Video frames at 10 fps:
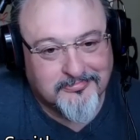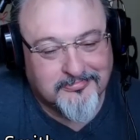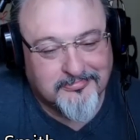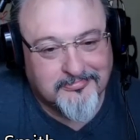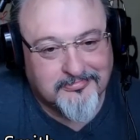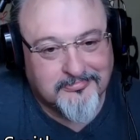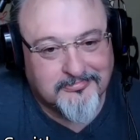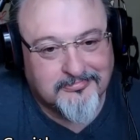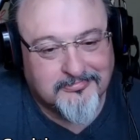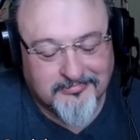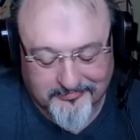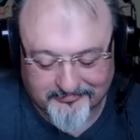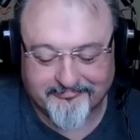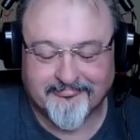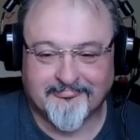
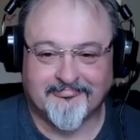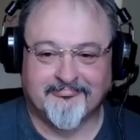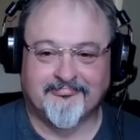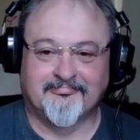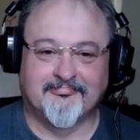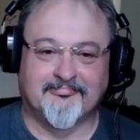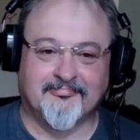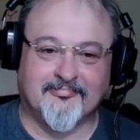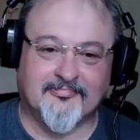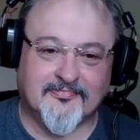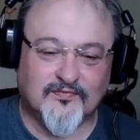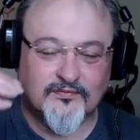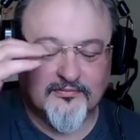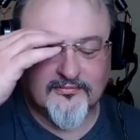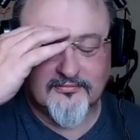
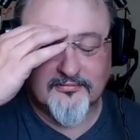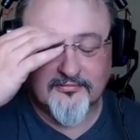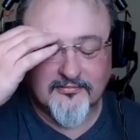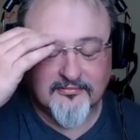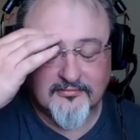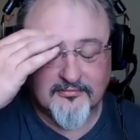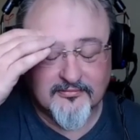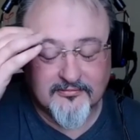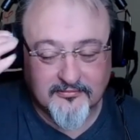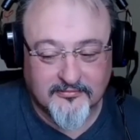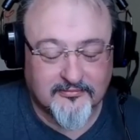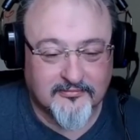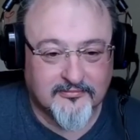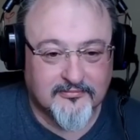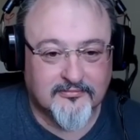
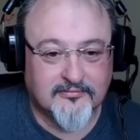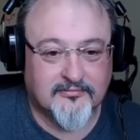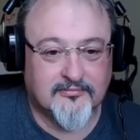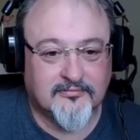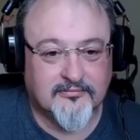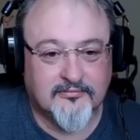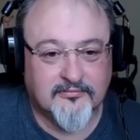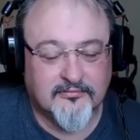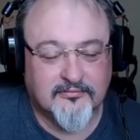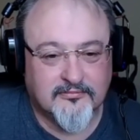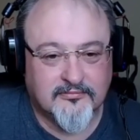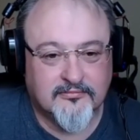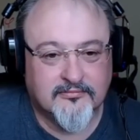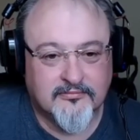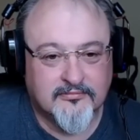
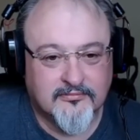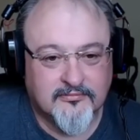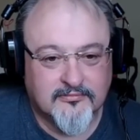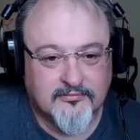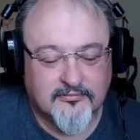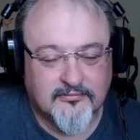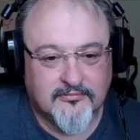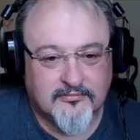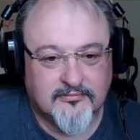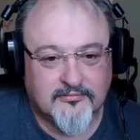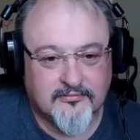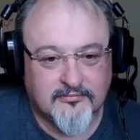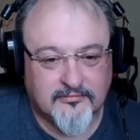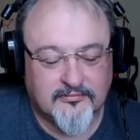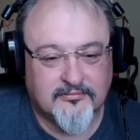
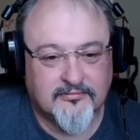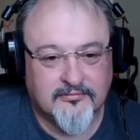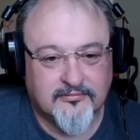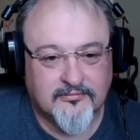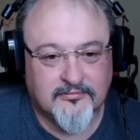No words are spoken by the person on screen.